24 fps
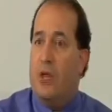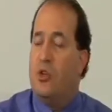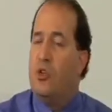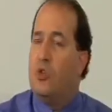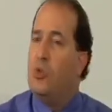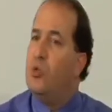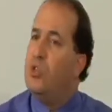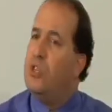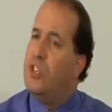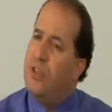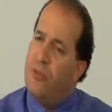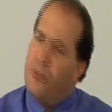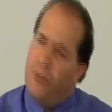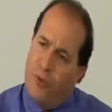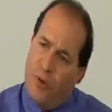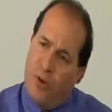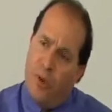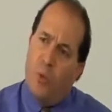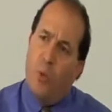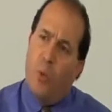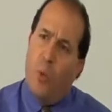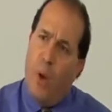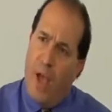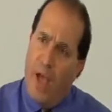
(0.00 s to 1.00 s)
two
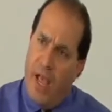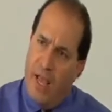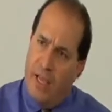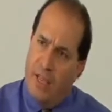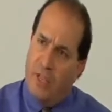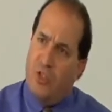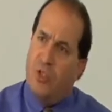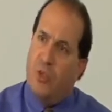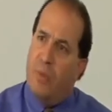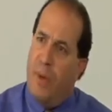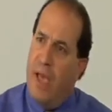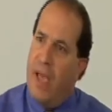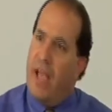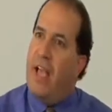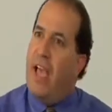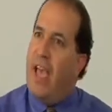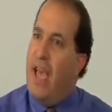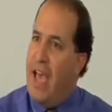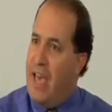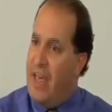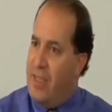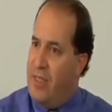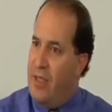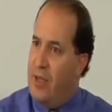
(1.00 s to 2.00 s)
different ways to make
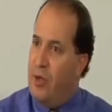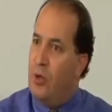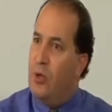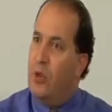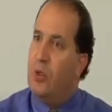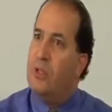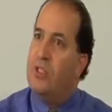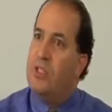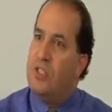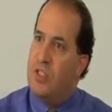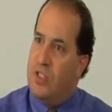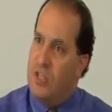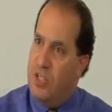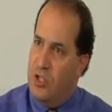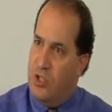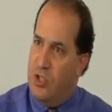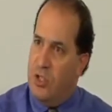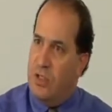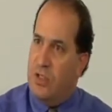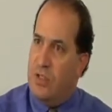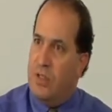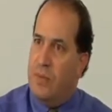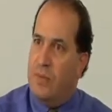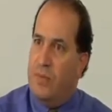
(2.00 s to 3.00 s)
ethical
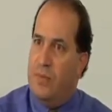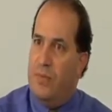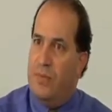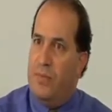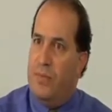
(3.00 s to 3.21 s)
decisions: